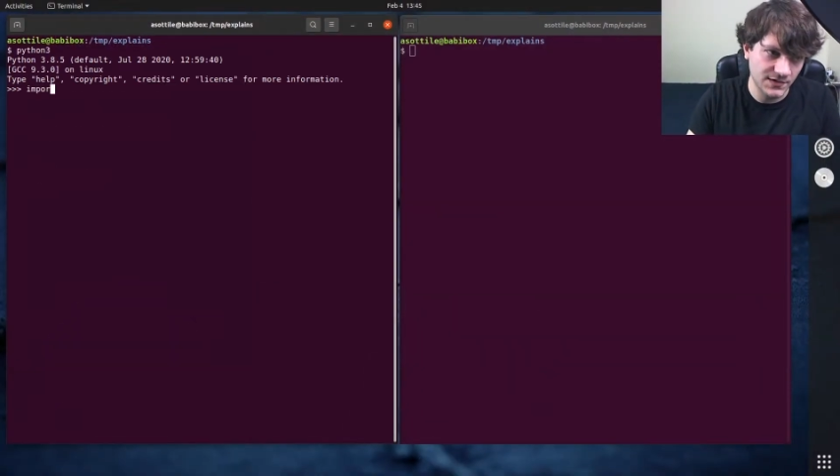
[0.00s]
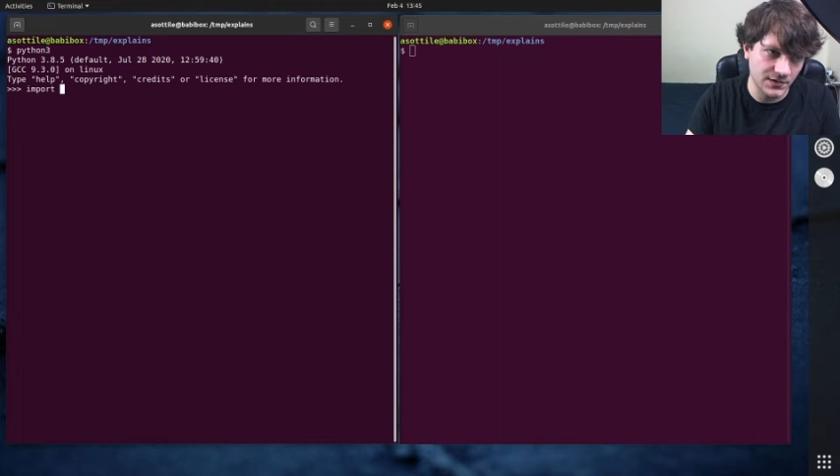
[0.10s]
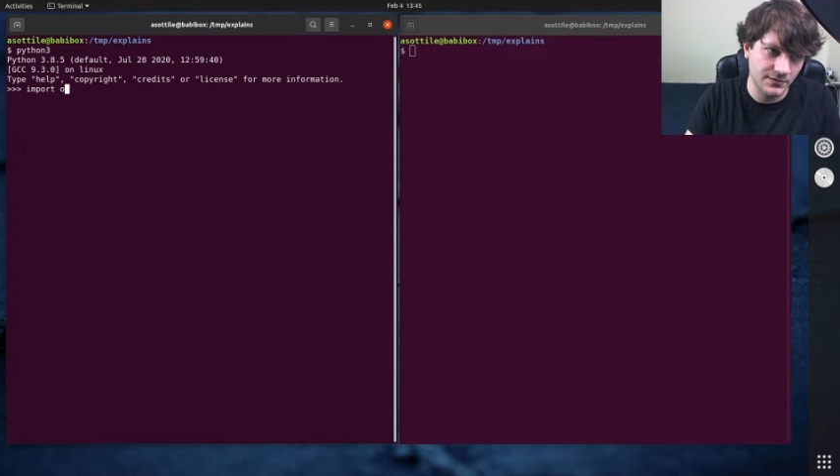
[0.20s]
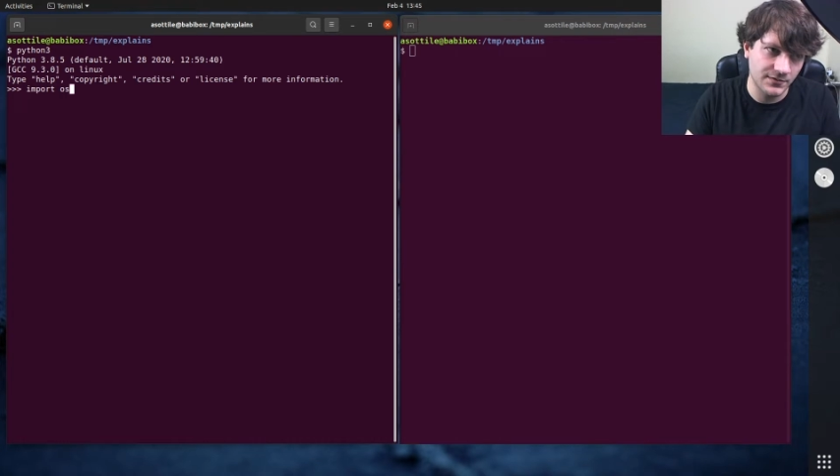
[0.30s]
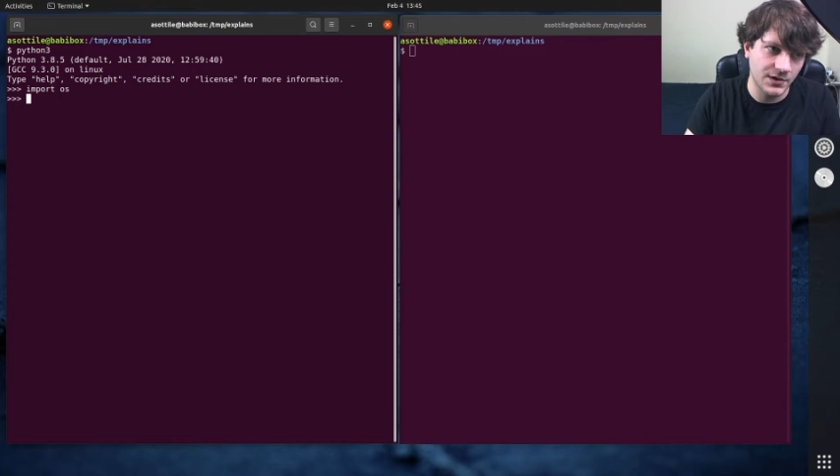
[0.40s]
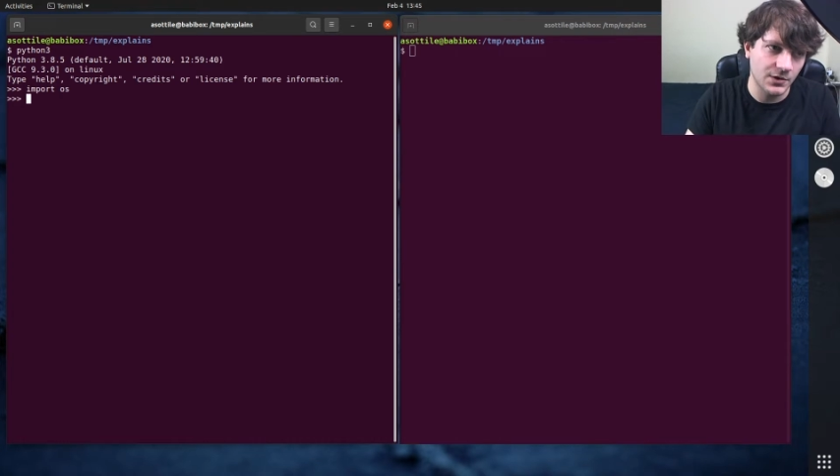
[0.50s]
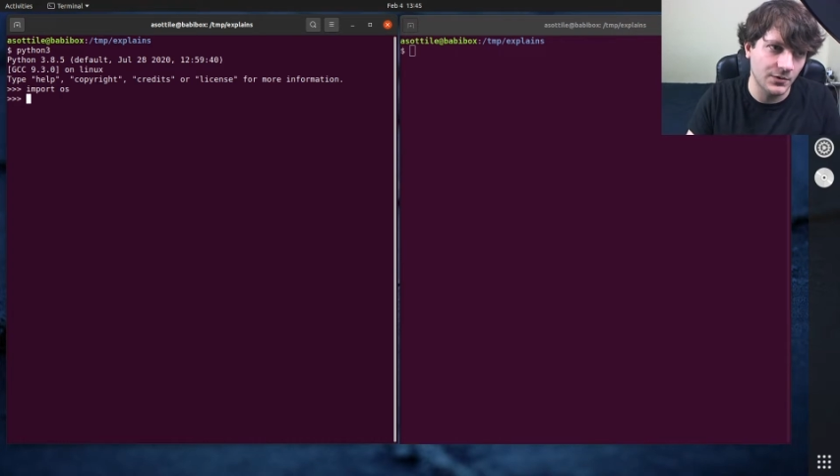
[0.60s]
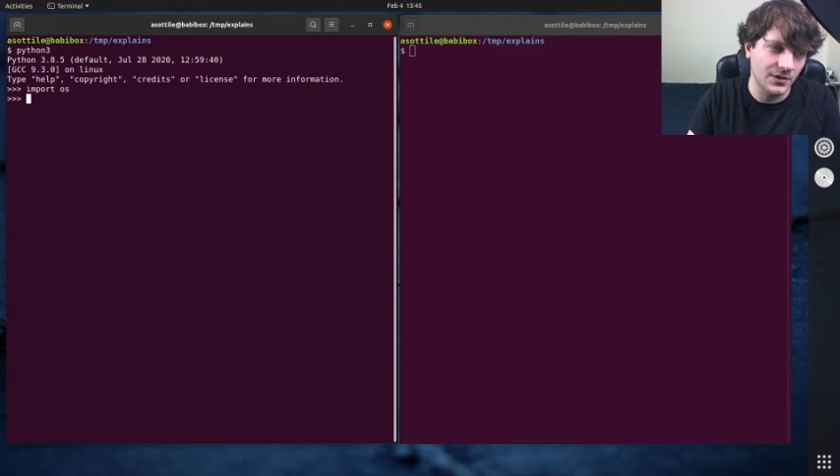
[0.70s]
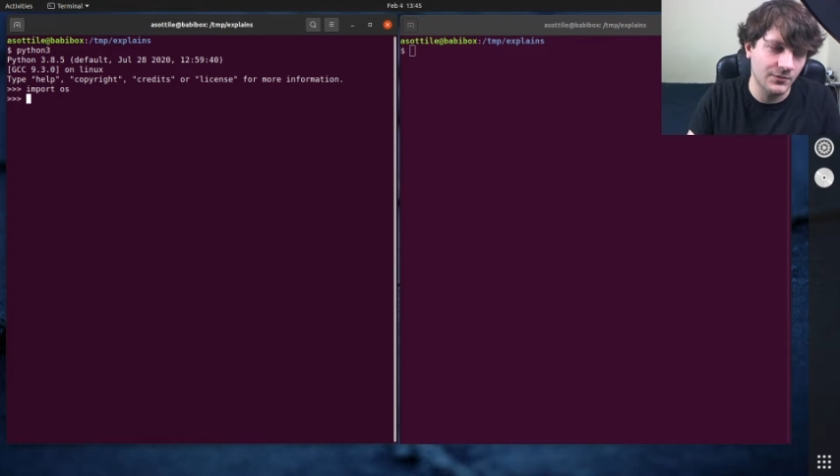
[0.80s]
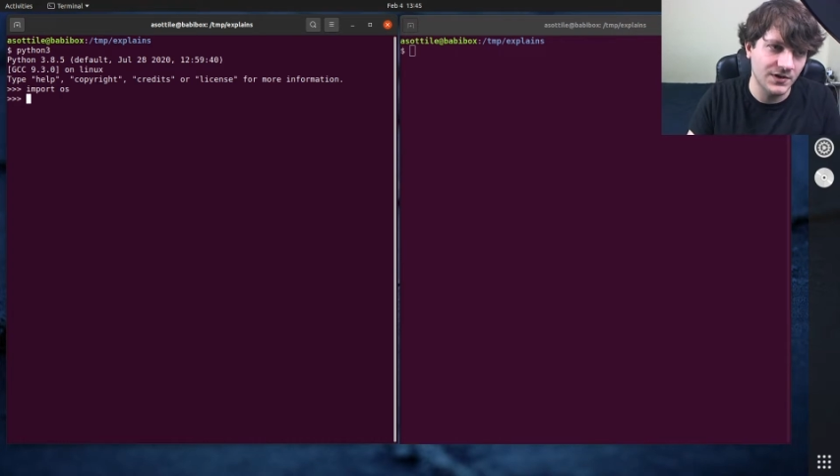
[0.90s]
So, if, you know,
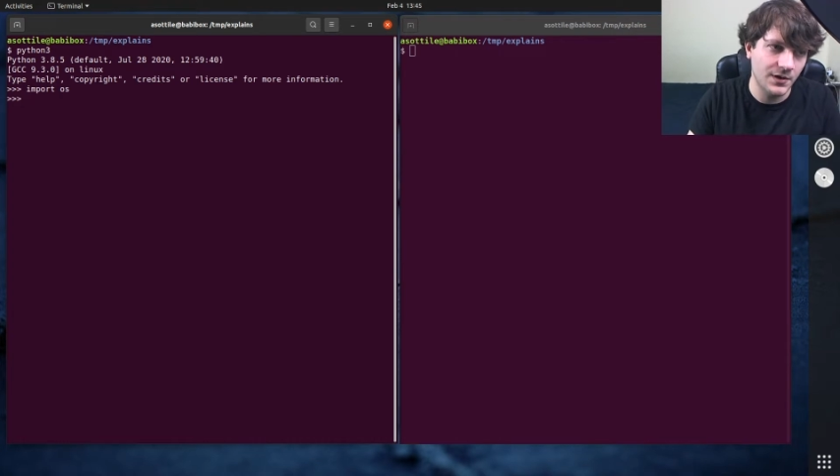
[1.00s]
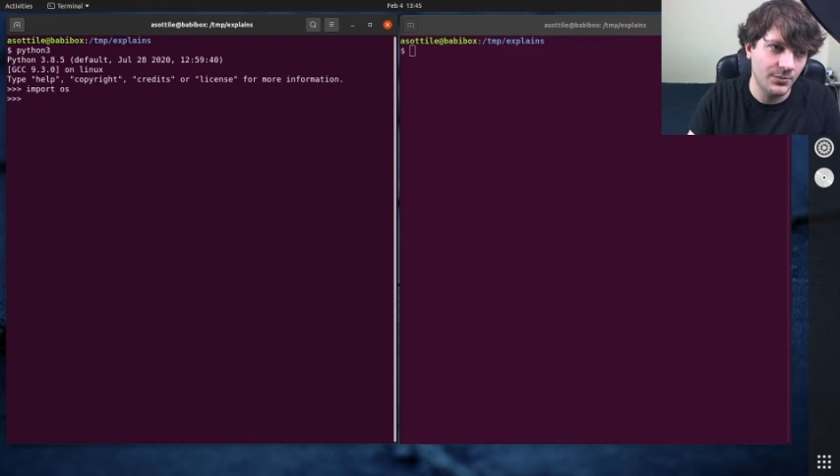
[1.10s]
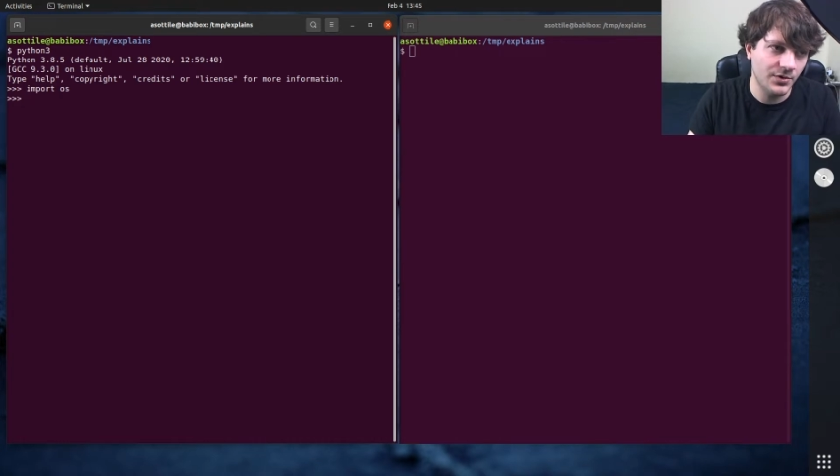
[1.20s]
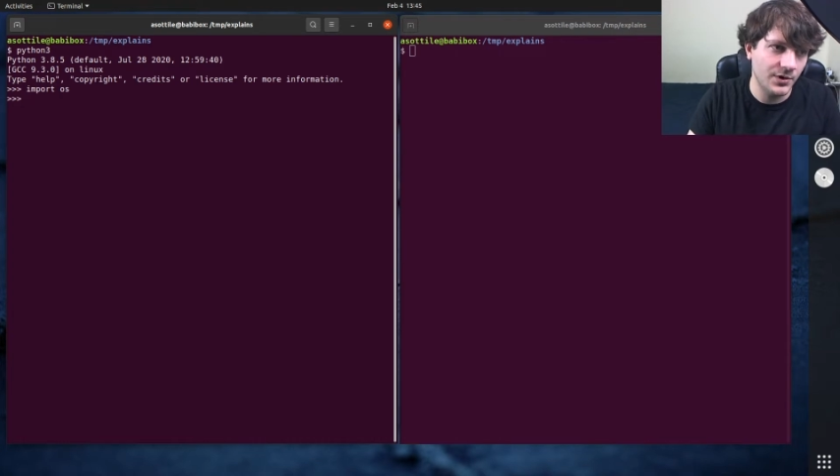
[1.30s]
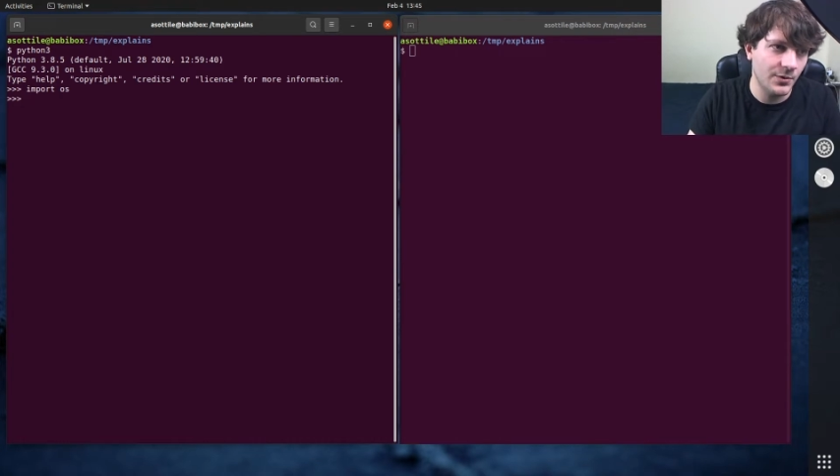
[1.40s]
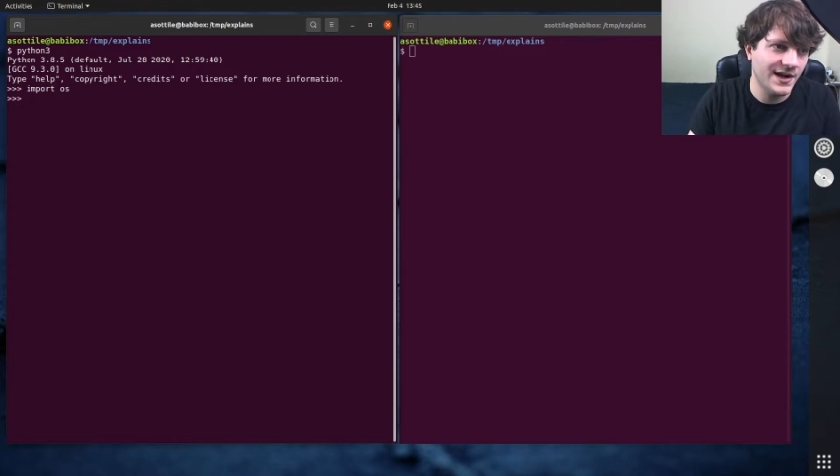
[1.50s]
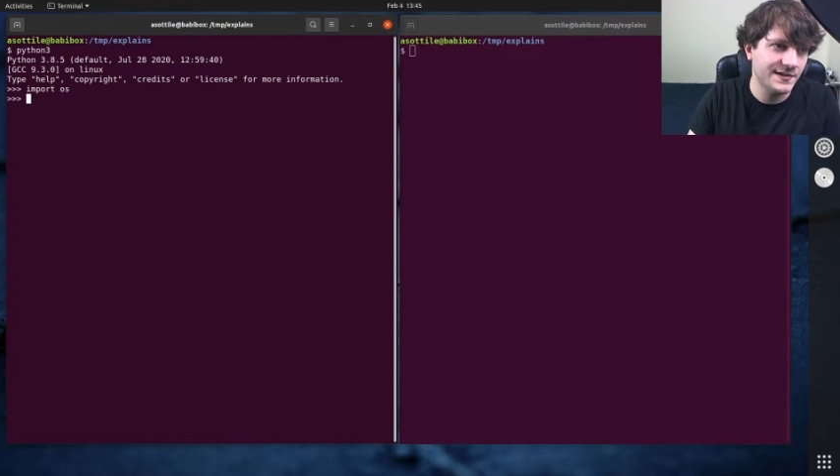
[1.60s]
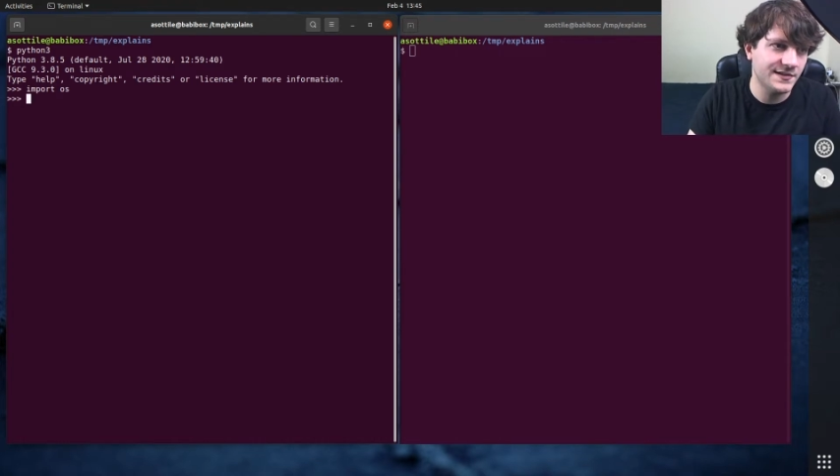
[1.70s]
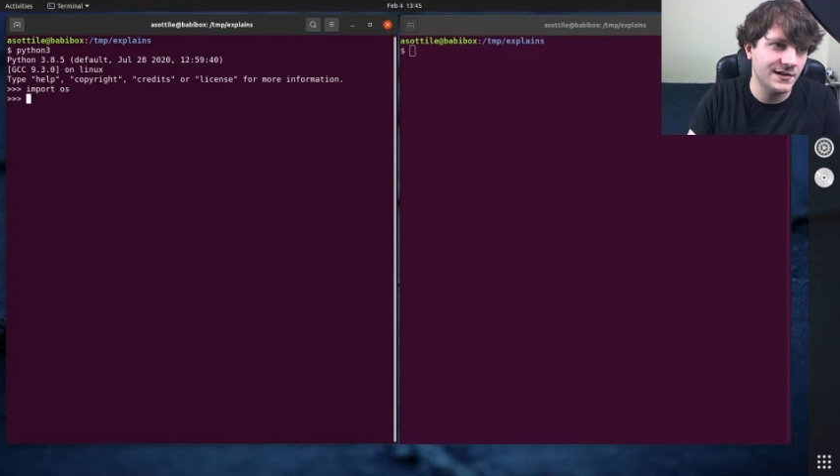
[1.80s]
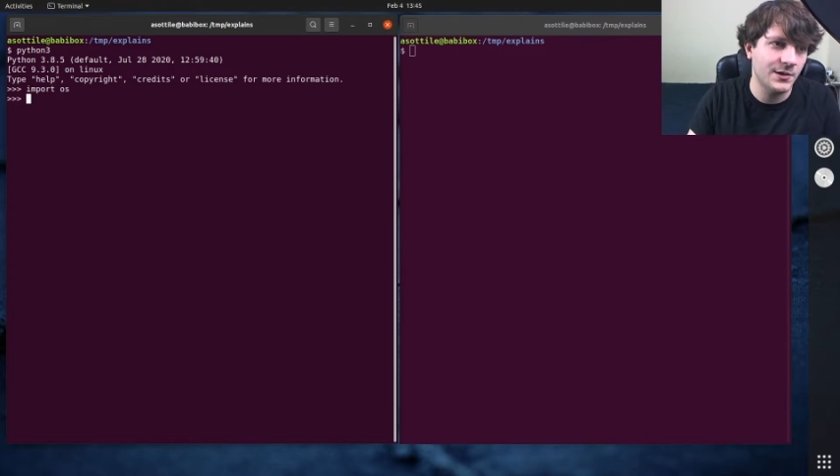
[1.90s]
we did import
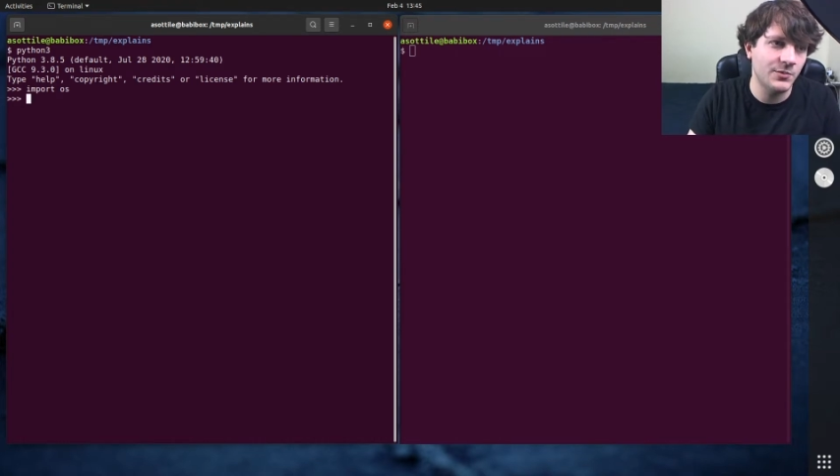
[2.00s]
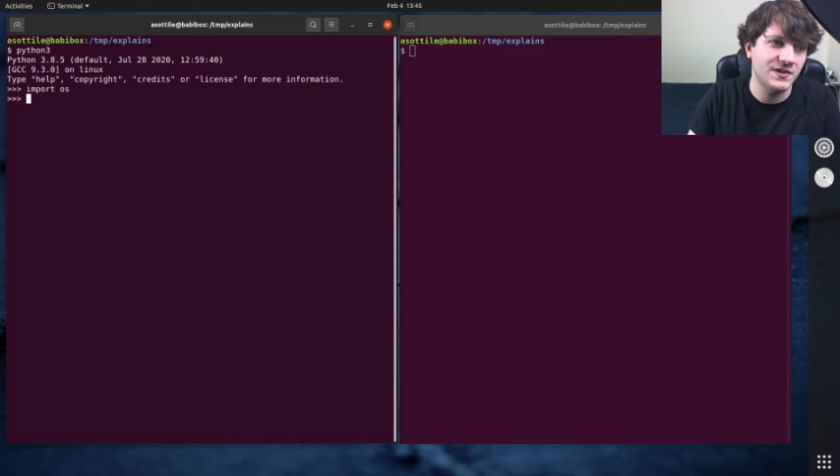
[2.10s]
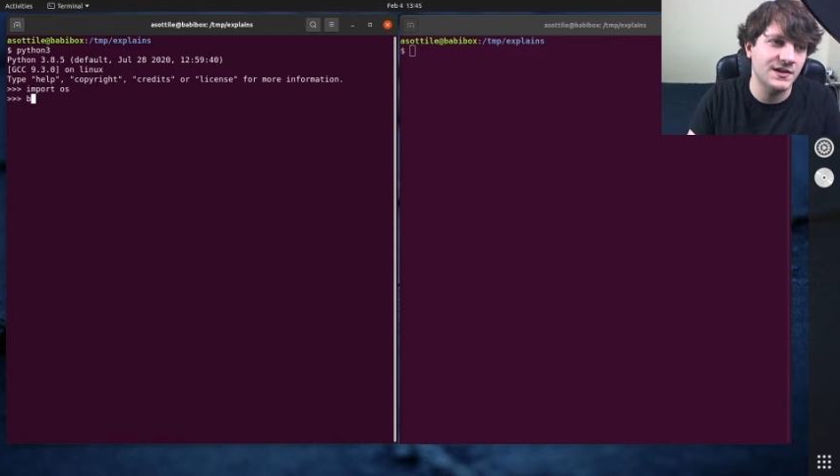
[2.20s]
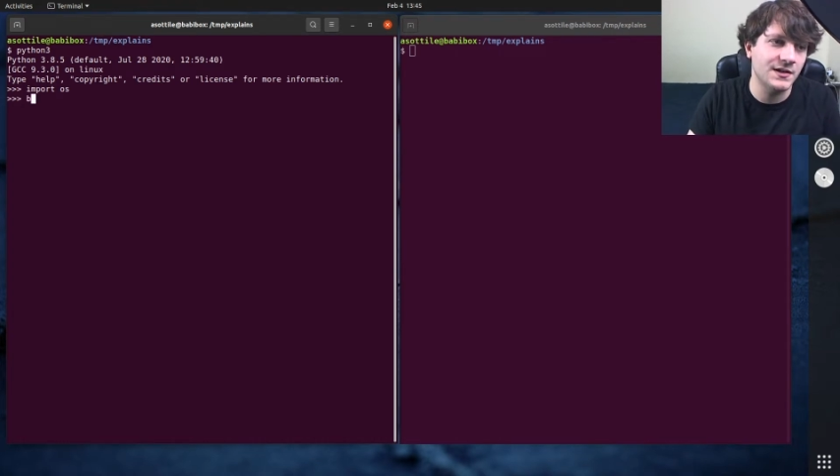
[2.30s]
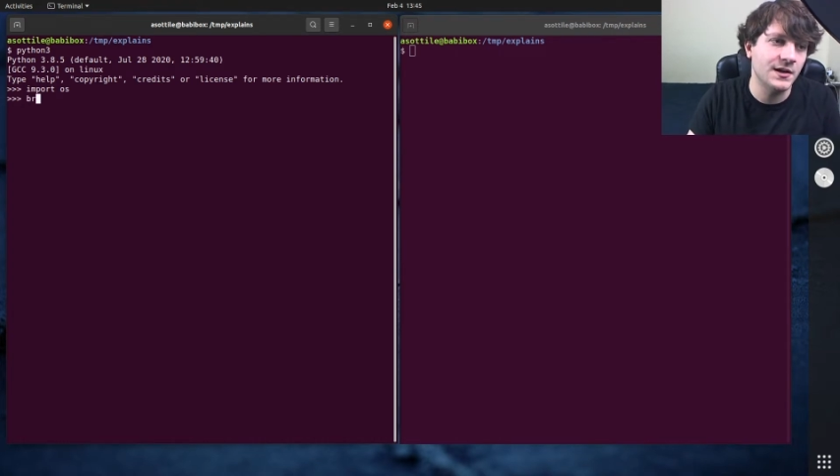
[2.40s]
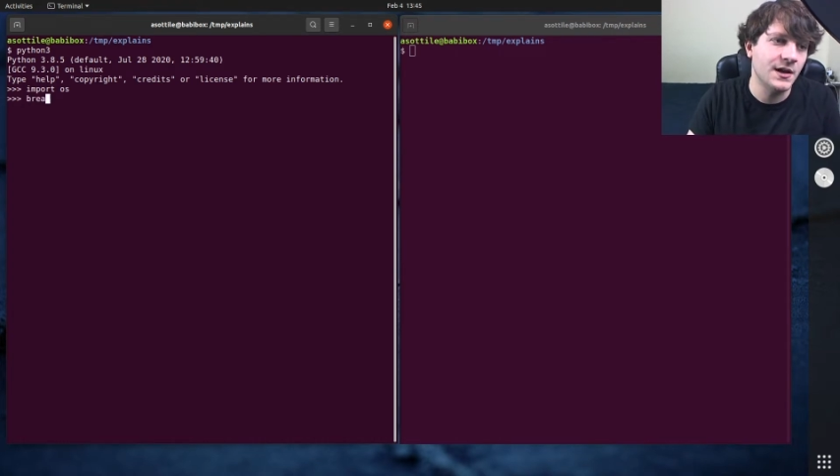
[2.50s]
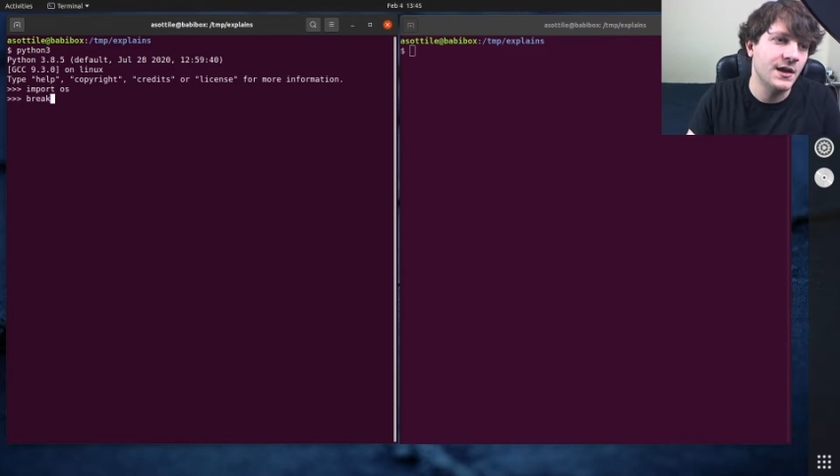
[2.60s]
OS, and then we did,